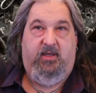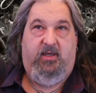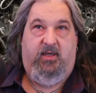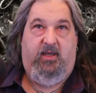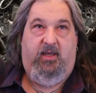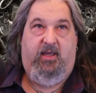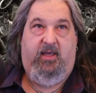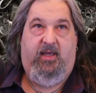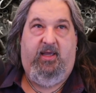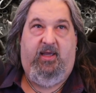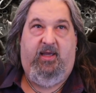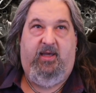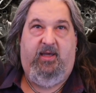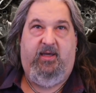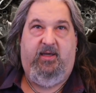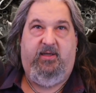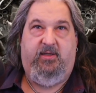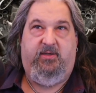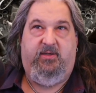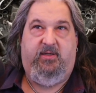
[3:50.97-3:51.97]

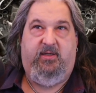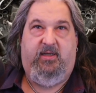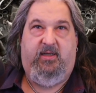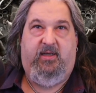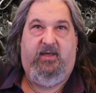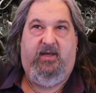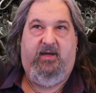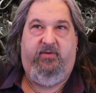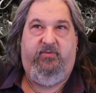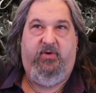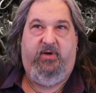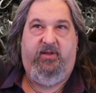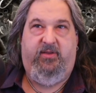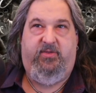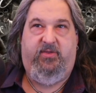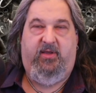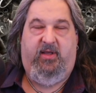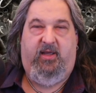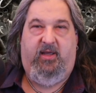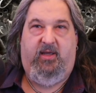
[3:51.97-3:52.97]
and
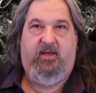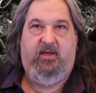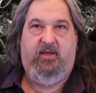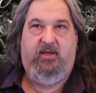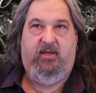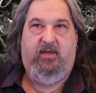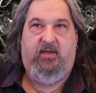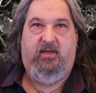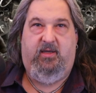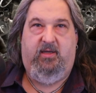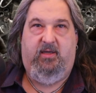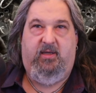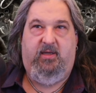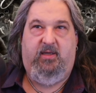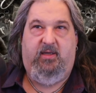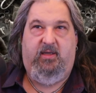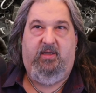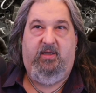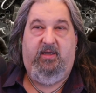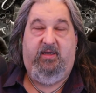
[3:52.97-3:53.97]
everything
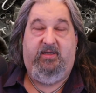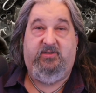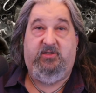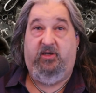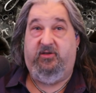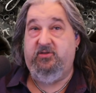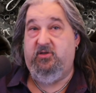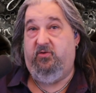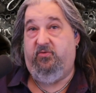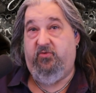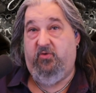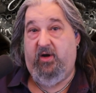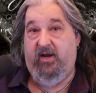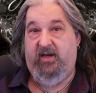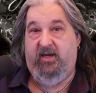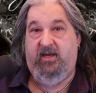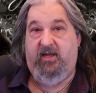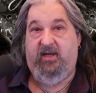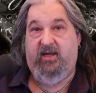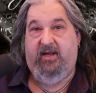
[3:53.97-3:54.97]
is also
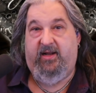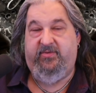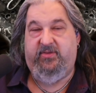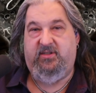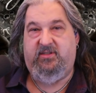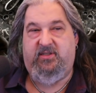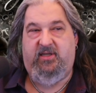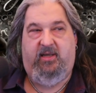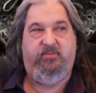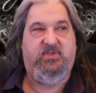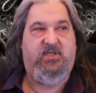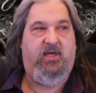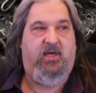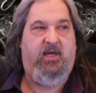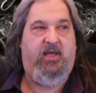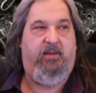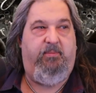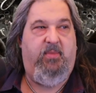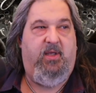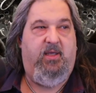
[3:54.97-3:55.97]
frightening at the same
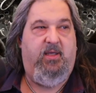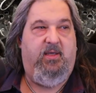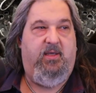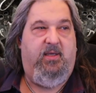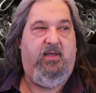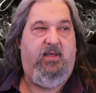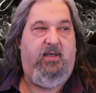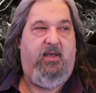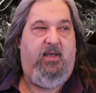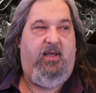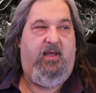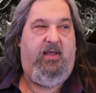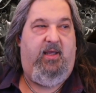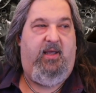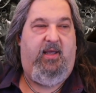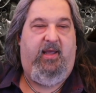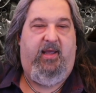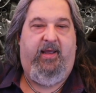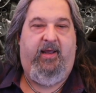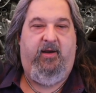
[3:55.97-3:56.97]
time.
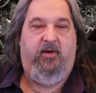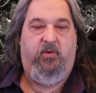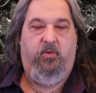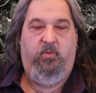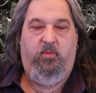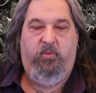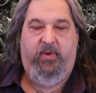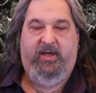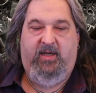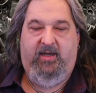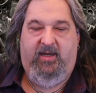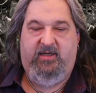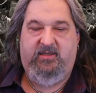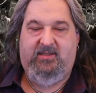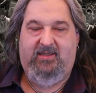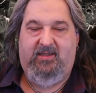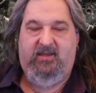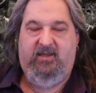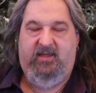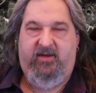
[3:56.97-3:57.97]
And we need
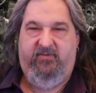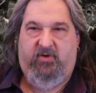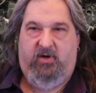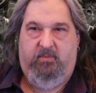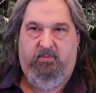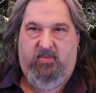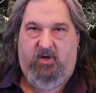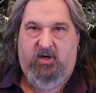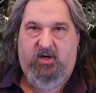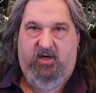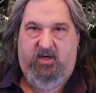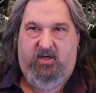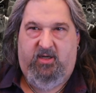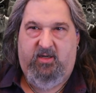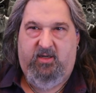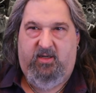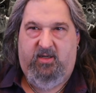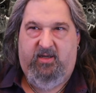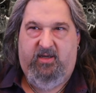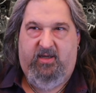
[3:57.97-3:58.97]
to leave our mark
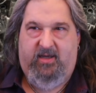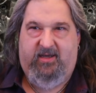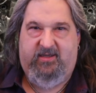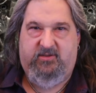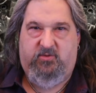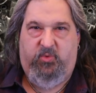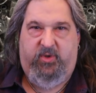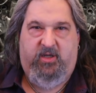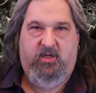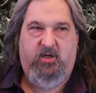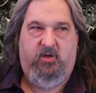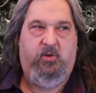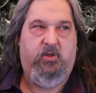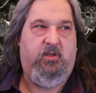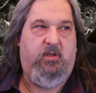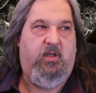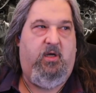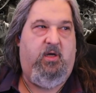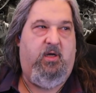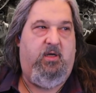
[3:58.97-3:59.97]
as we go
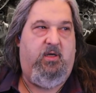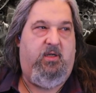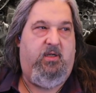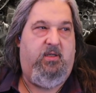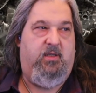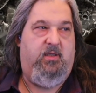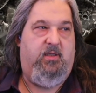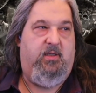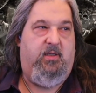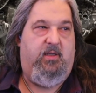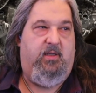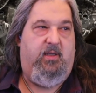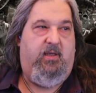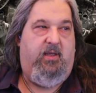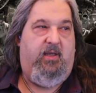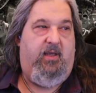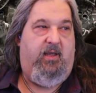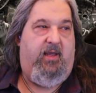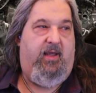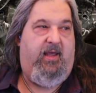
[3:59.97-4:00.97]
along.
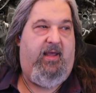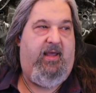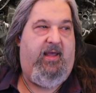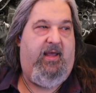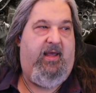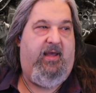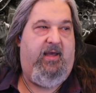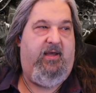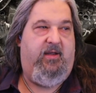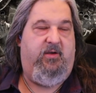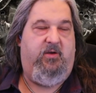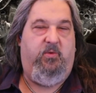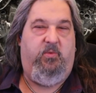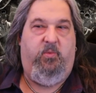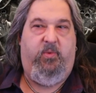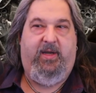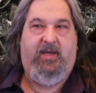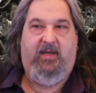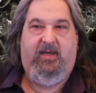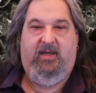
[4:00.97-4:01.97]
And
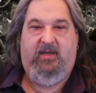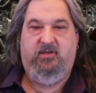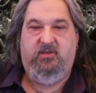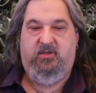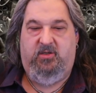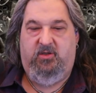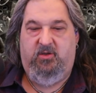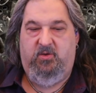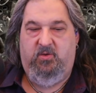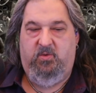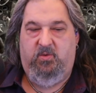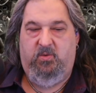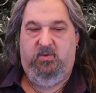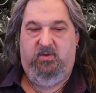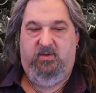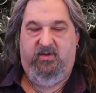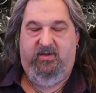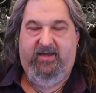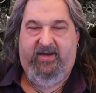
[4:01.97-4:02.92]
we need to let